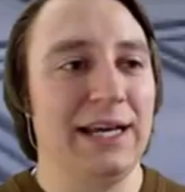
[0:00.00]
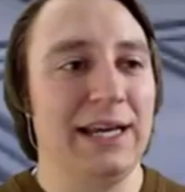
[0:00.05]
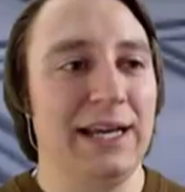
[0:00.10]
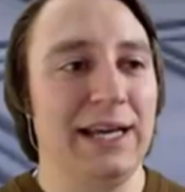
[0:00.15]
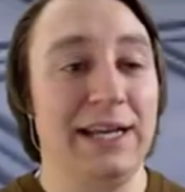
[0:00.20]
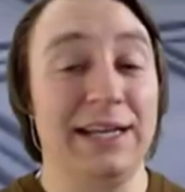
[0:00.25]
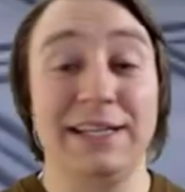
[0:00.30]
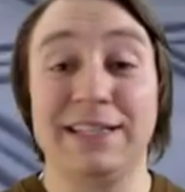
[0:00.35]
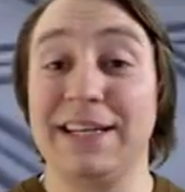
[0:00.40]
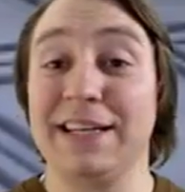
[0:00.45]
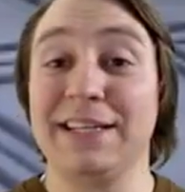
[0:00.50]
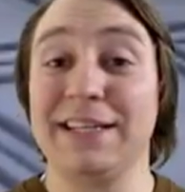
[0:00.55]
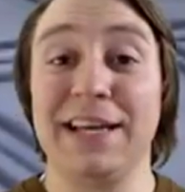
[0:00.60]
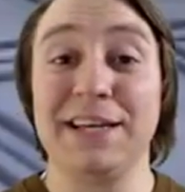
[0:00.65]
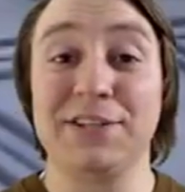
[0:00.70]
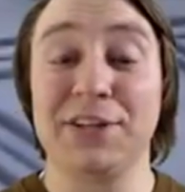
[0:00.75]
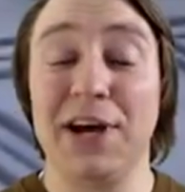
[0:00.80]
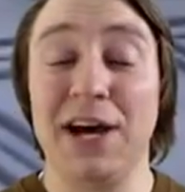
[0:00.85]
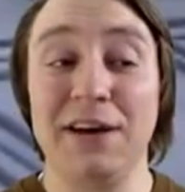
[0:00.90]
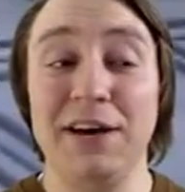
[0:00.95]
And I need to take
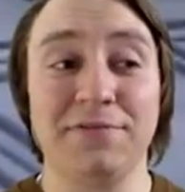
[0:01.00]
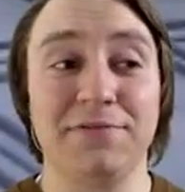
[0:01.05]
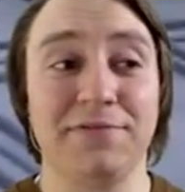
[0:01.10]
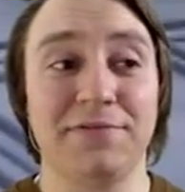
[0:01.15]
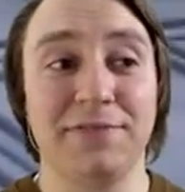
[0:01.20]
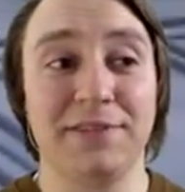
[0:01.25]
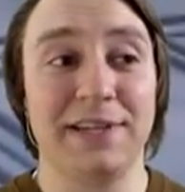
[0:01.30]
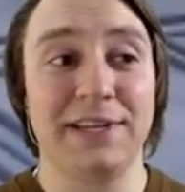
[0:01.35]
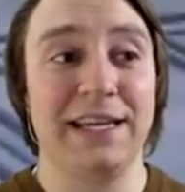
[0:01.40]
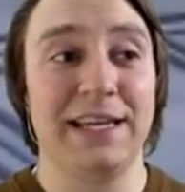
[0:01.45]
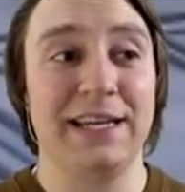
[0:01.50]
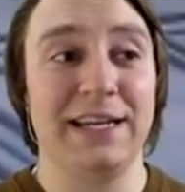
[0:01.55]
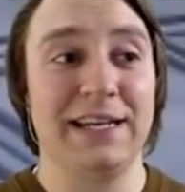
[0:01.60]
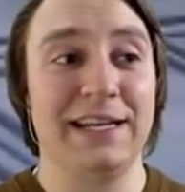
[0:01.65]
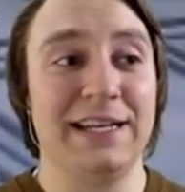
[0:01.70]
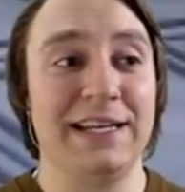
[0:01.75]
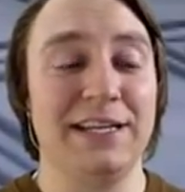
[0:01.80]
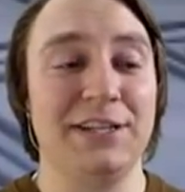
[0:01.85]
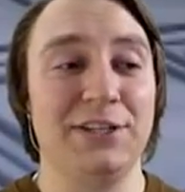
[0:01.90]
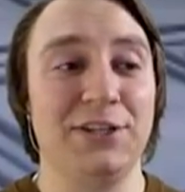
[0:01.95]
days off, and I
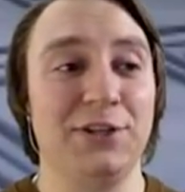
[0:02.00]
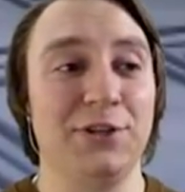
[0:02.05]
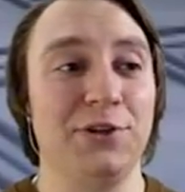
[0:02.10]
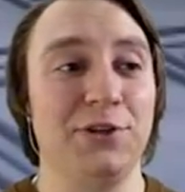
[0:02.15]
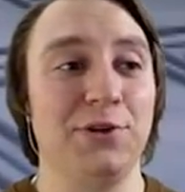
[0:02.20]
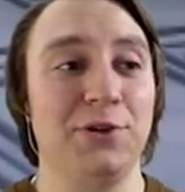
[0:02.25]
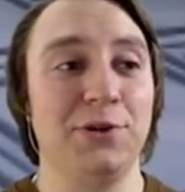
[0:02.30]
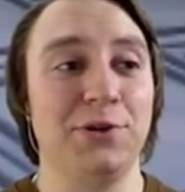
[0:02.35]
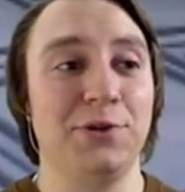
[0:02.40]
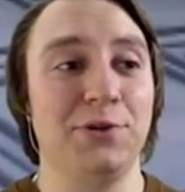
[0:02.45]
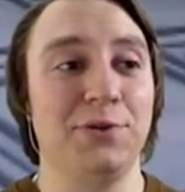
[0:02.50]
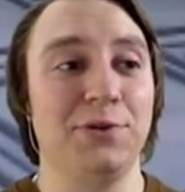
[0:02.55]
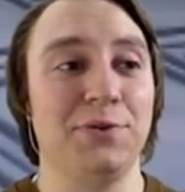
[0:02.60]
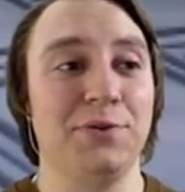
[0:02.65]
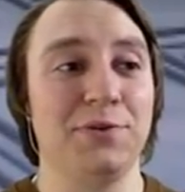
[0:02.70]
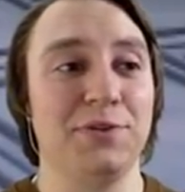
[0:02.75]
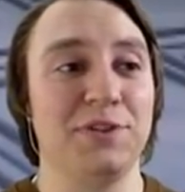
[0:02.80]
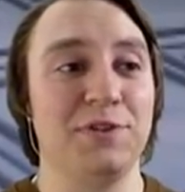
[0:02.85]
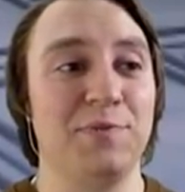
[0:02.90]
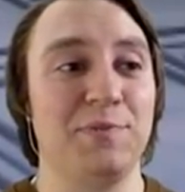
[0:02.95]
need
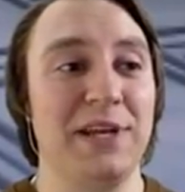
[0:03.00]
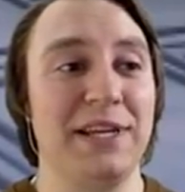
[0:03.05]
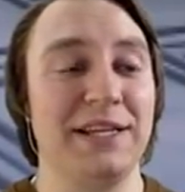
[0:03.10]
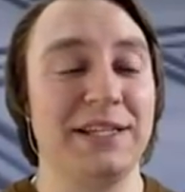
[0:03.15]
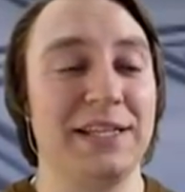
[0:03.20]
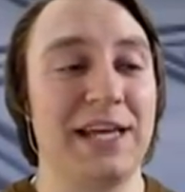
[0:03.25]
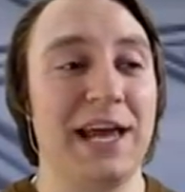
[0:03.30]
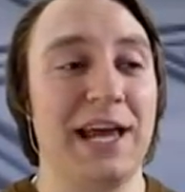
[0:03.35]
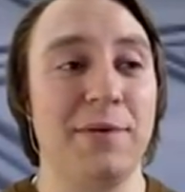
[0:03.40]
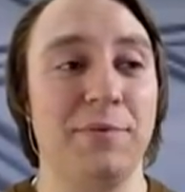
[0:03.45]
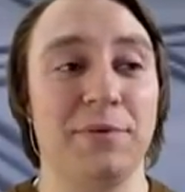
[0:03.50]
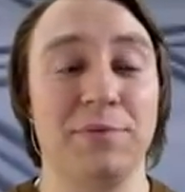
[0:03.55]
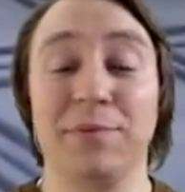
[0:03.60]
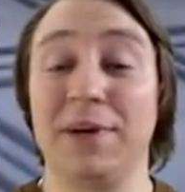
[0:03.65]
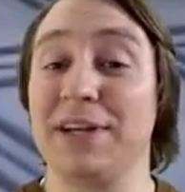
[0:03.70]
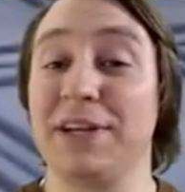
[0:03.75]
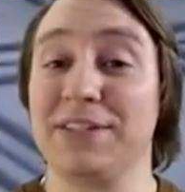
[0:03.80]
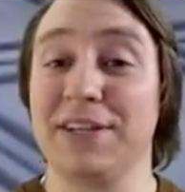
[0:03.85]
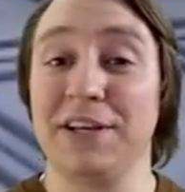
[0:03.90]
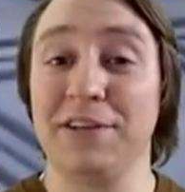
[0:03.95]
to spend time with
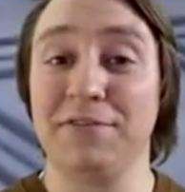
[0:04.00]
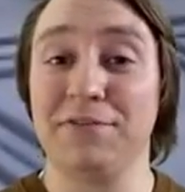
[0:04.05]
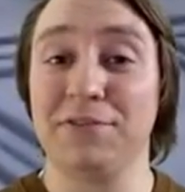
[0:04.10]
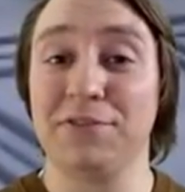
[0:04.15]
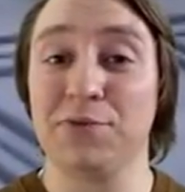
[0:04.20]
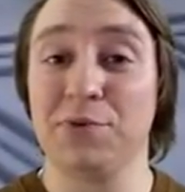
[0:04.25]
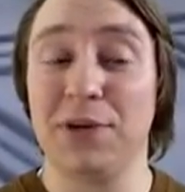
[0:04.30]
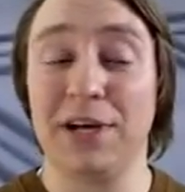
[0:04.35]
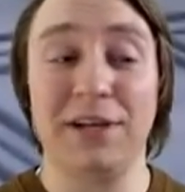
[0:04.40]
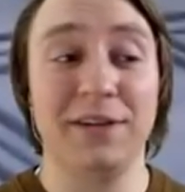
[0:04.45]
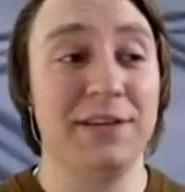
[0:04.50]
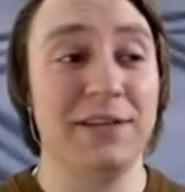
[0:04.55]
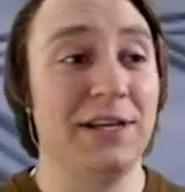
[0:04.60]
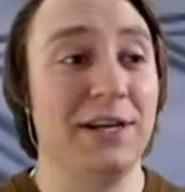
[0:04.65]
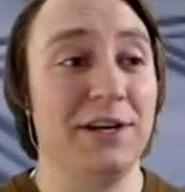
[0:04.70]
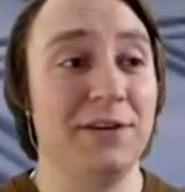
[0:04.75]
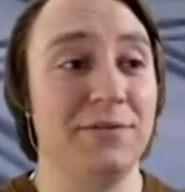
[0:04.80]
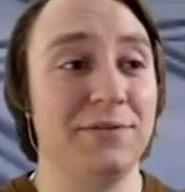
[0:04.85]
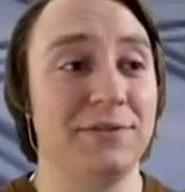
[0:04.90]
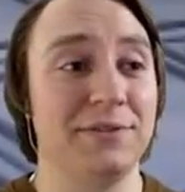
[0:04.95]
myself as well, you
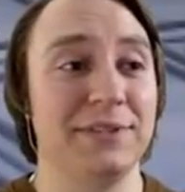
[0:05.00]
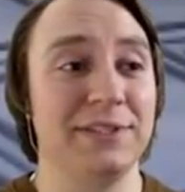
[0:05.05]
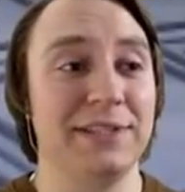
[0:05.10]
know.